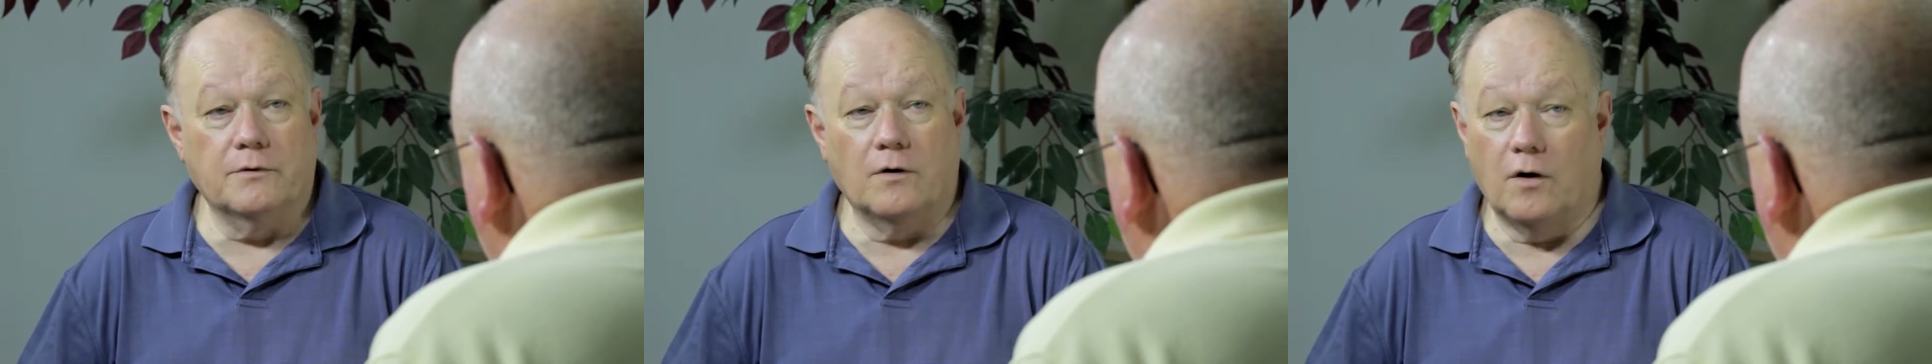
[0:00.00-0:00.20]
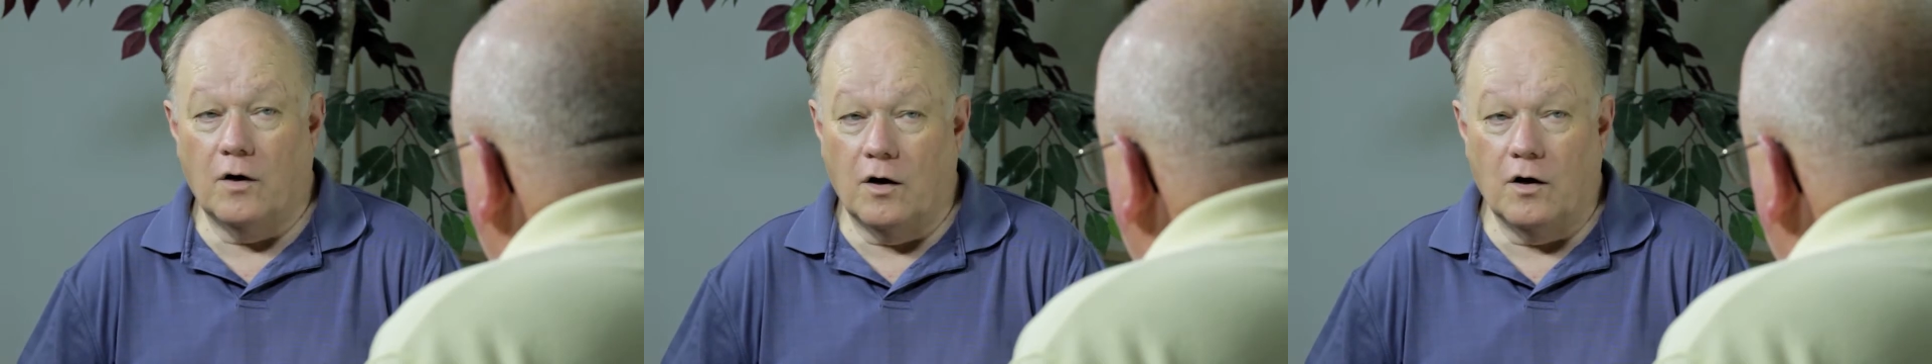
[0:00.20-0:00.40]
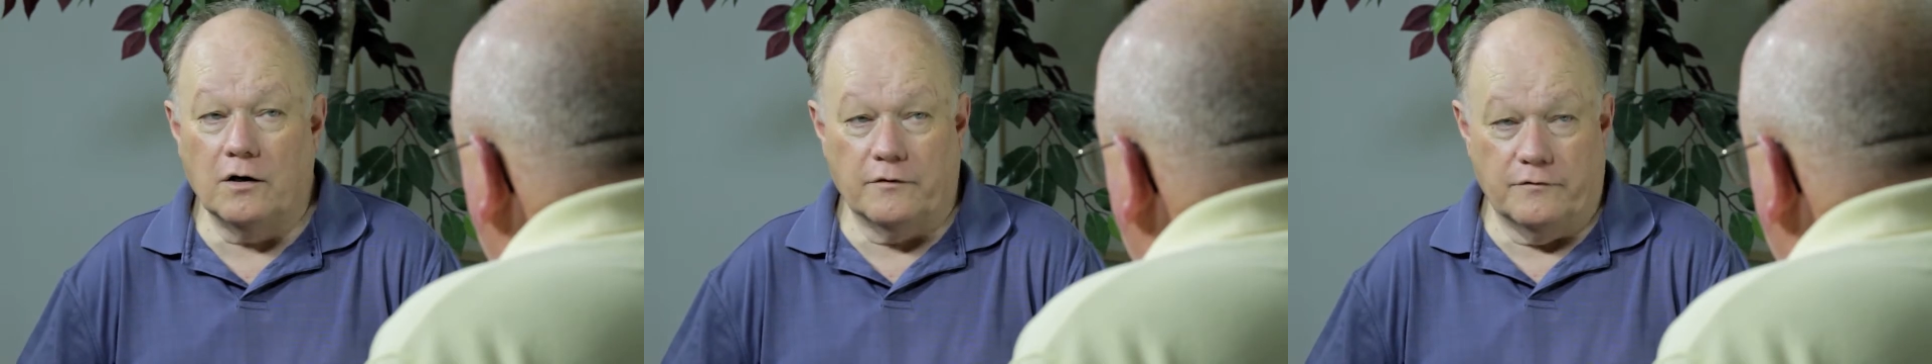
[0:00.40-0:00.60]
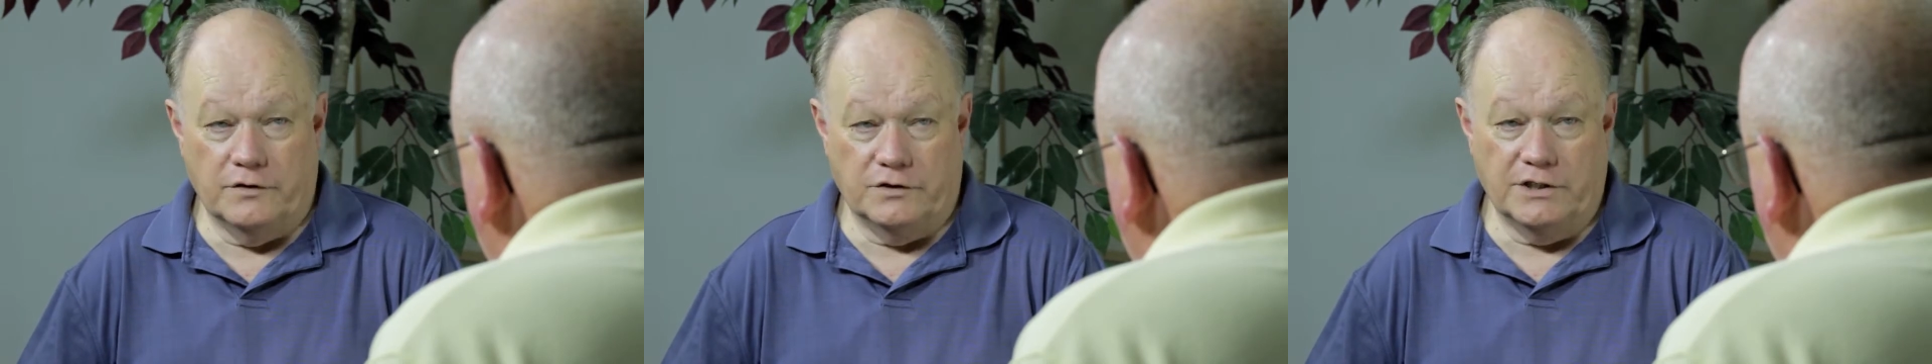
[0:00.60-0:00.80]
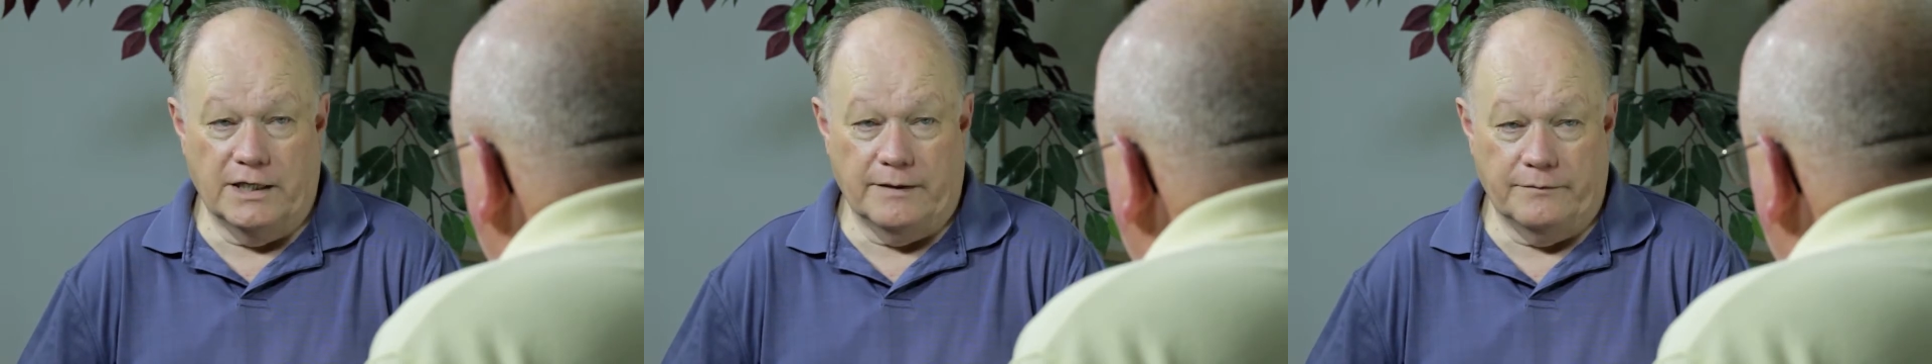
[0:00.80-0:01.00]
all of the
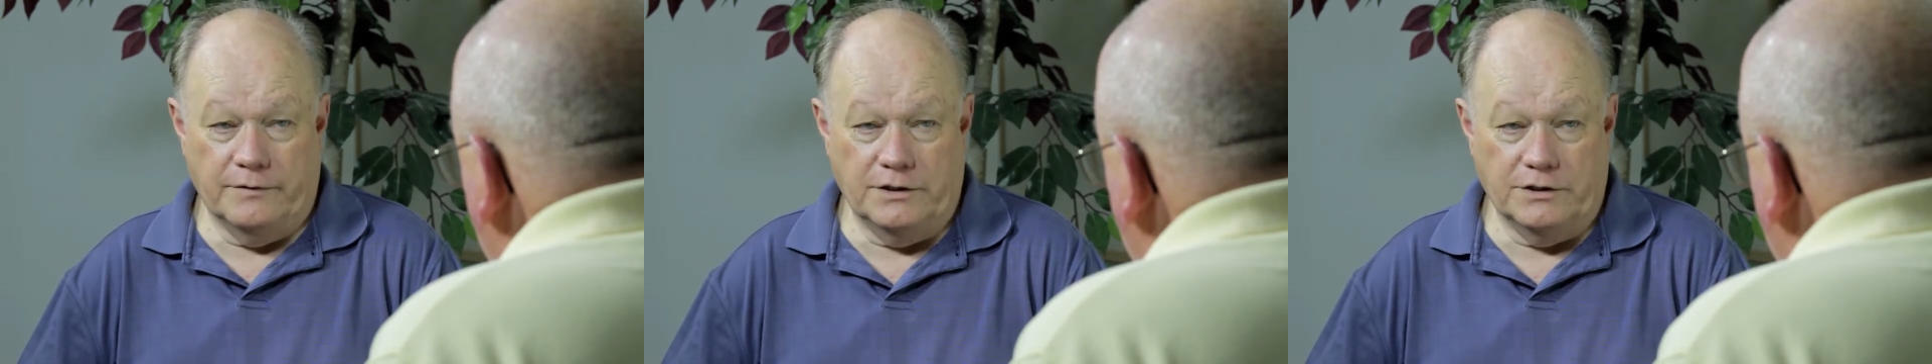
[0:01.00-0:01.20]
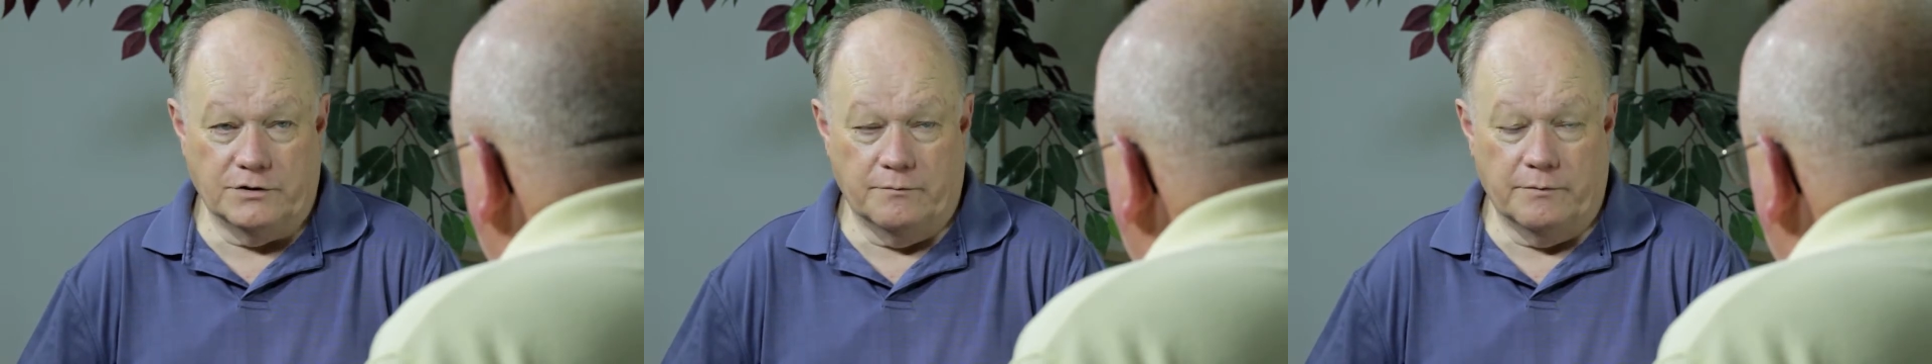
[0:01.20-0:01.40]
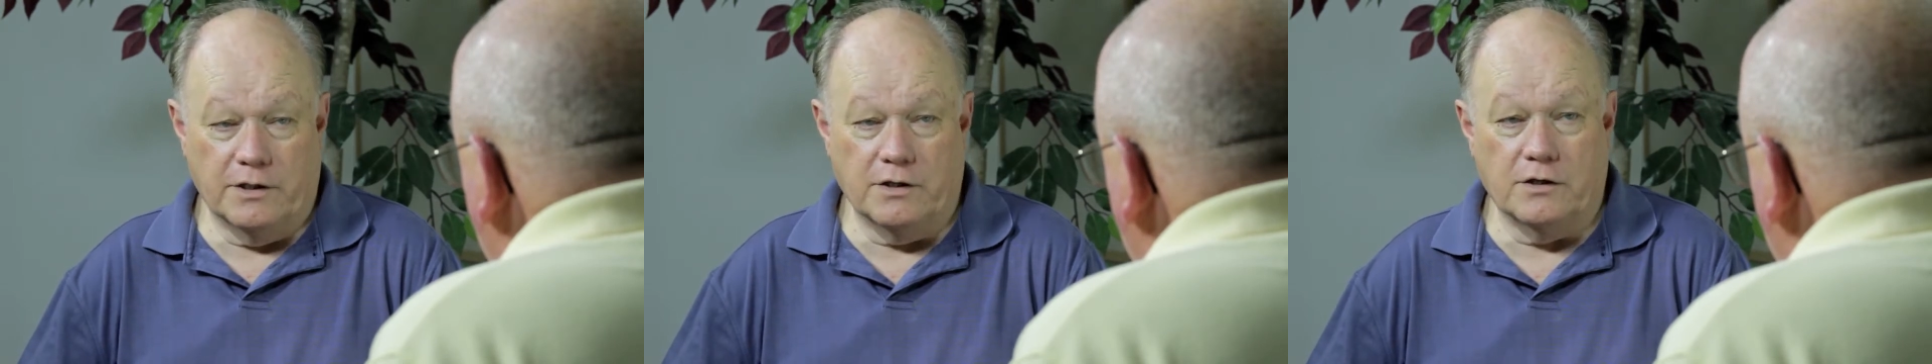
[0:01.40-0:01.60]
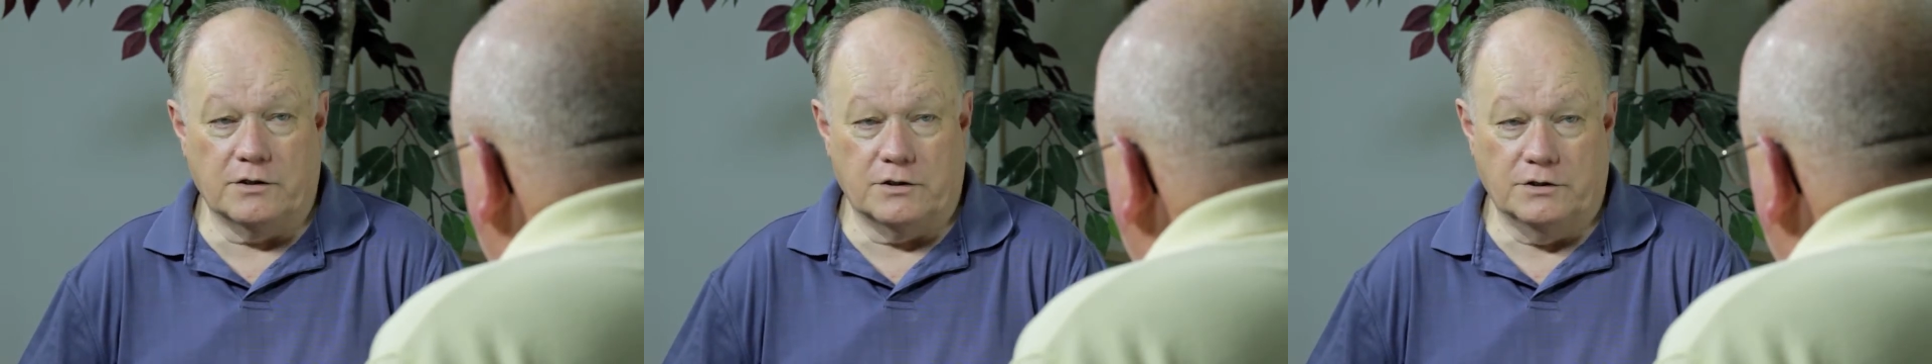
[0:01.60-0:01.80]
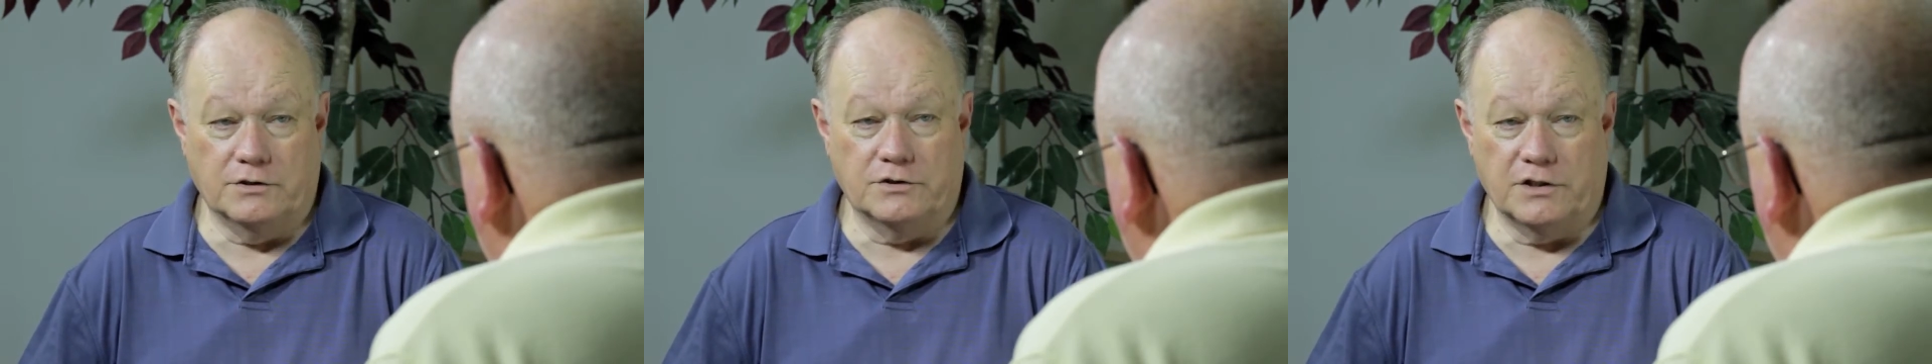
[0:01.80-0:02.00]
Japanese
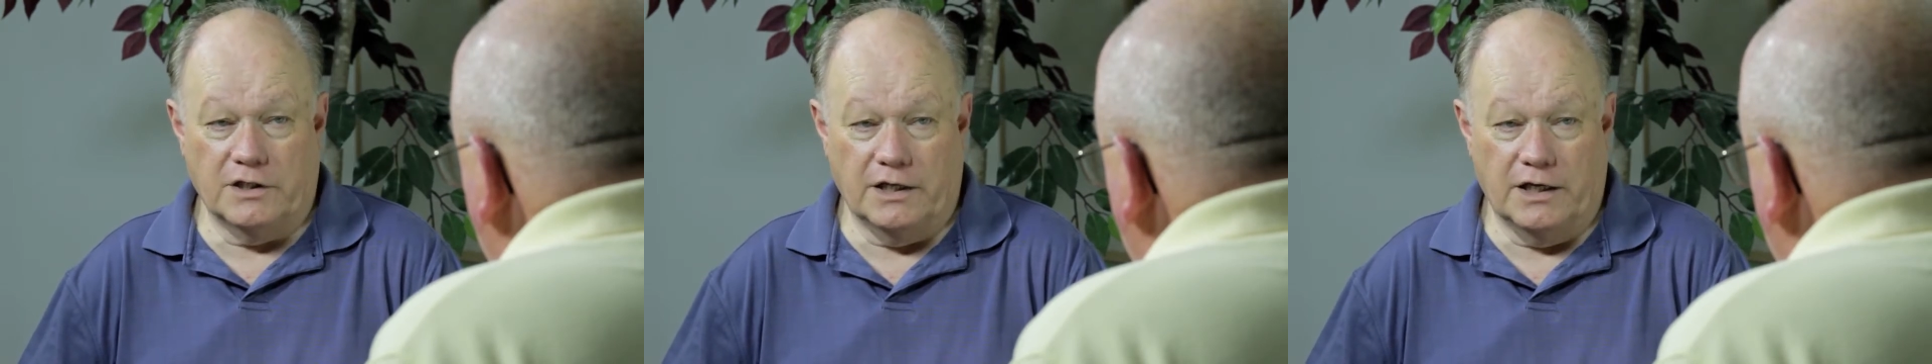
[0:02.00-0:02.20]
Americans